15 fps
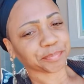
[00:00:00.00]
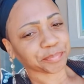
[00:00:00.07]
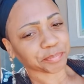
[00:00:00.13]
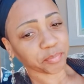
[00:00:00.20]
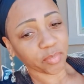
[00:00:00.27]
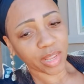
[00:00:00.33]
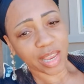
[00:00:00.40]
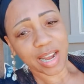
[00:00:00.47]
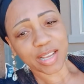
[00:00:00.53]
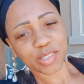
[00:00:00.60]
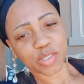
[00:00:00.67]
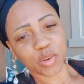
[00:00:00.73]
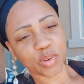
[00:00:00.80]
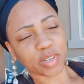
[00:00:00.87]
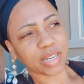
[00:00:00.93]
and I
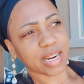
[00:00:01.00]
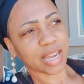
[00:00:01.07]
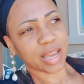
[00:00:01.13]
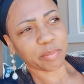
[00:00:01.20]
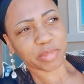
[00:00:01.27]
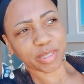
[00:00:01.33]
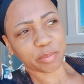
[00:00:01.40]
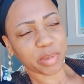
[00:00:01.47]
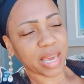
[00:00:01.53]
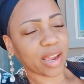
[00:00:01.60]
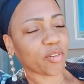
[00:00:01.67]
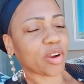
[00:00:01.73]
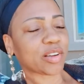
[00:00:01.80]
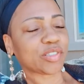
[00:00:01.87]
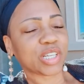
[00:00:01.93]
started. I got my little
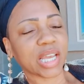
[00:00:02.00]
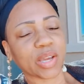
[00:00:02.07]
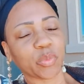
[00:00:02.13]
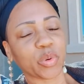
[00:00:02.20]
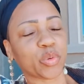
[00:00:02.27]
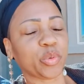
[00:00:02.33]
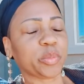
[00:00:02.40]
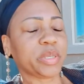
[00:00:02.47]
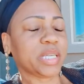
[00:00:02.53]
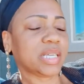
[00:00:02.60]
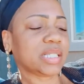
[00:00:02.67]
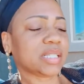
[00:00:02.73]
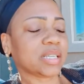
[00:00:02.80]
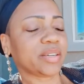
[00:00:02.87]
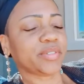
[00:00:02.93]
background check with Uber Eats and
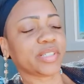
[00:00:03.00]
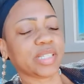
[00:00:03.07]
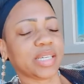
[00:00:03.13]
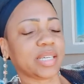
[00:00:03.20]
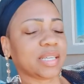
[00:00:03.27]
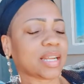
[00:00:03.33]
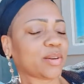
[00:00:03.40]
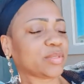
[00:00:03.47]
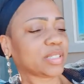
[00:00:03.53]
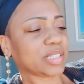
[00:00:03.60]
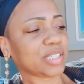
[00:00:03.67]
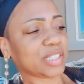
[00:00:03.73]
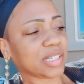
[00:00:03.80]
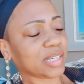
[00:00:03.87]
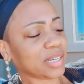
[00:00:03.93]
everything, and I was
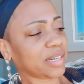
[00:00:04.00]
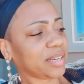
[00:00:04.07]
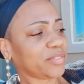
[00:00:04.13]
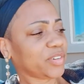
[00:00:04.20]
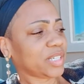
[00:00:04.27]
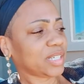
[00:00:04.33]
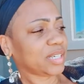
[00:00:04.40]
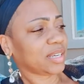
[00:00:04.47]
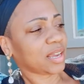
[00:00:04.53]
legit and everything.